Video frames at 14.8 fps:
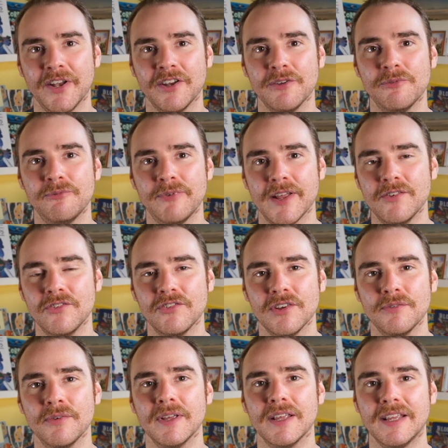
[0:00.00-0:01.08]

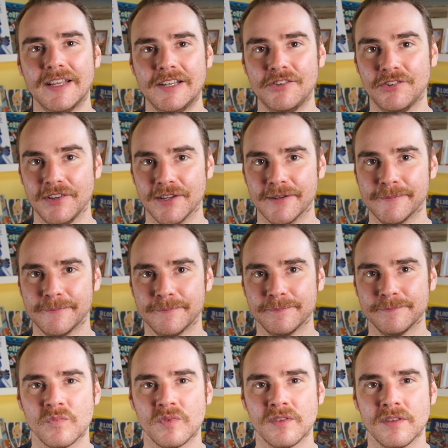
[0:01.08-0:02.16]
defensive easier.
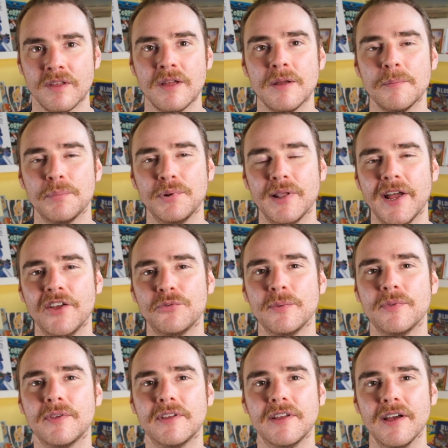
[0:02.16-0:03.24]
Players
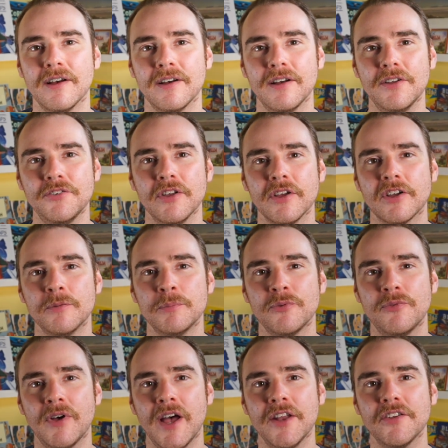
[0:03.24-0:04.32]
with guard can
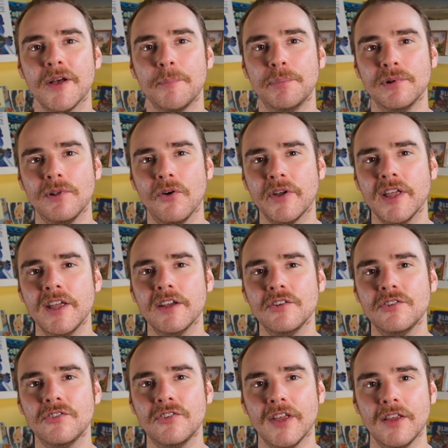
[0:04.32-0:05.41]
provide a blocking
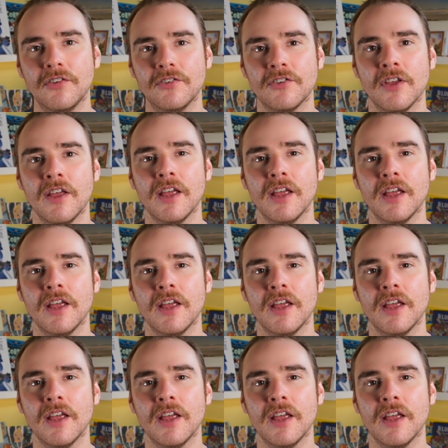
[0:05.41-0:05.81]
assist